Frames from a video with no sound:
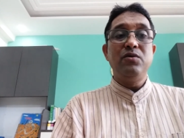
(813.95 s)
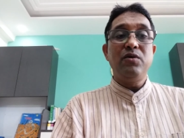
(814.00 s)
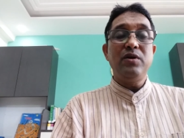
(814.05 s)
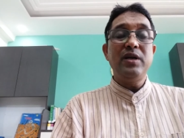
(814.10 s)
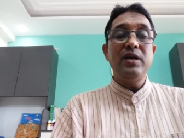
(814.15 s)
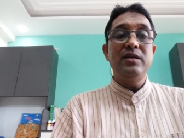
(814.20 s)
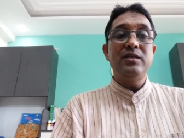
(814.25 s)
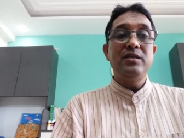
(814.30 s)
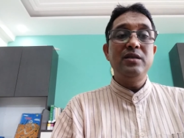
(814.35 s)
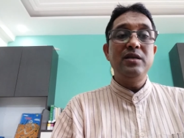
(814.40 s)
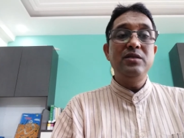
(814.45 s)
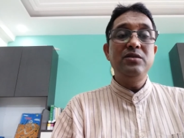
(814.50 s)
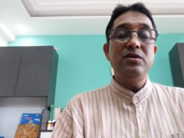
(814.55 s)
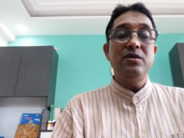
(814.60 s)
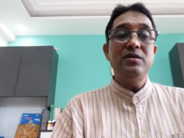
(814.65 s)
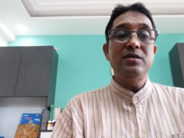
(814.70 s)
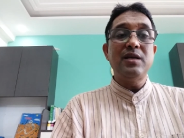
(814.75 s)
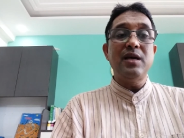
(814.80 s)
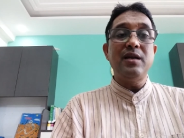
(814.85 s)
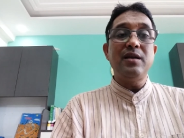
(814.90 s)
Okay,
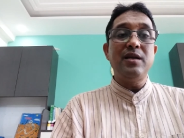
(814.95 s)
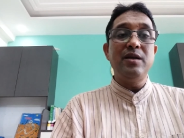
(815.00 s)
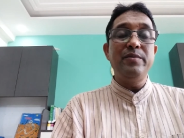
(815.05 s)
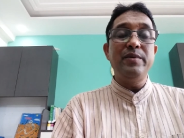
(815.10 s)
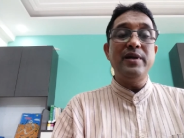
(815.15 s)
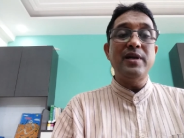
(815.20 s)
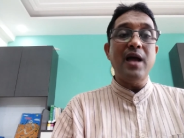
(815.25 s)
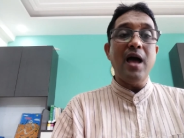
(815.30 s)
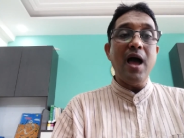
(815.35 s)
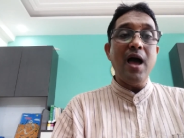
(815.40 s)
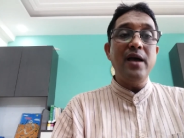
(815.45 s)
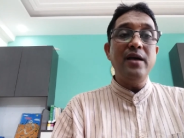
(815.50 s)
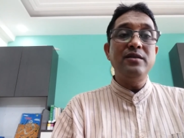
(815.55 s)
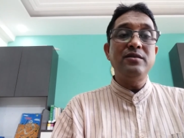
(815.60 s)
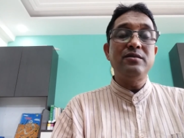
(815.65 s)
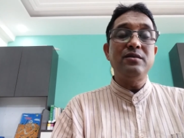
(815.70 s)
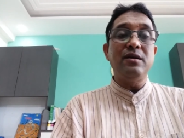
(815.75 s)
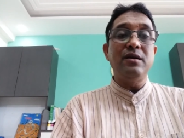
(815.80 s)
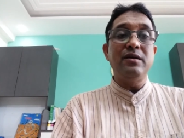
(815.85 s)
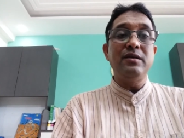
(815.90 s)
teachers are given
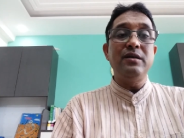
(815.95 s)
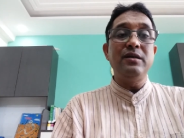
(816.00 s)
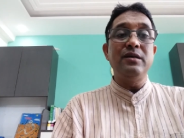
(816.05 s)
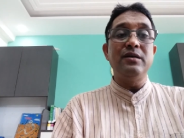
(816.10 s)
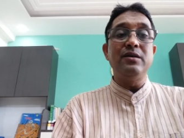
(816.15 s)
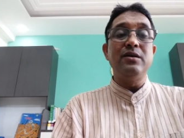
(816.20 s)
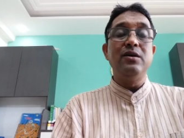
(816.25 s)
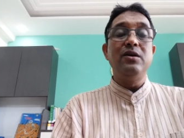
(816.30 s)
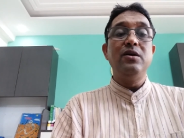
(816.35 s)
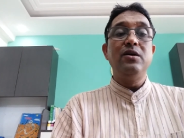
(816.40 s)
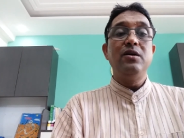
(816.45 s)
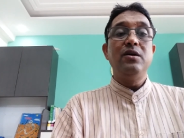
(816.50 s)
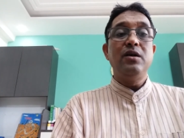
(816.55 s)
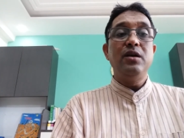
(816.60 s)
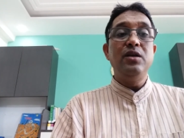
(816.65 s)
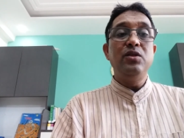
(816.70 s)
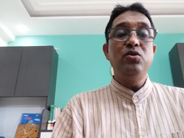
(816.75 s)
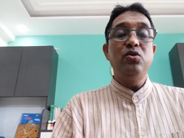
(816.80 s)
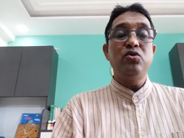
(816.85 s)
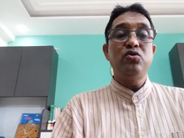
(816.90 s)
highest honor
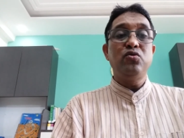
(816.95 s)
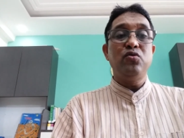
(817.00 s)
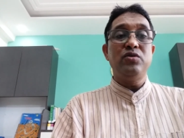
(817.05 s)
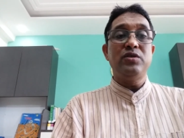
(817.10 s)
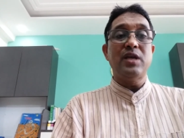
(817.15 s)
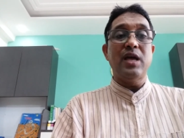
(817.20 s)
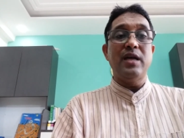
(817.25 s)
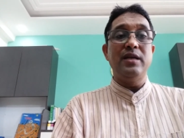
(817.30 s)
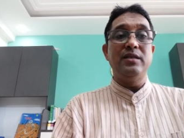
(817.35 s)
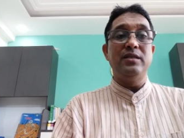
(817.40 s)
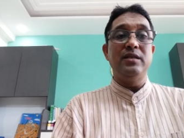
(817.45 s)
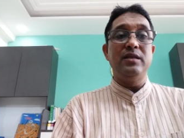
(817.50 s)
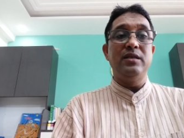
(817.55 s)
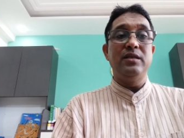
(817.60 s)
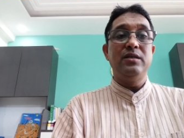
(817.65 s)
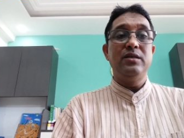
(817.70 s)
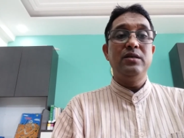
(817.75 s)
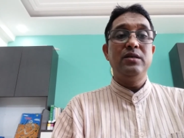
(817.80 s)
in the society.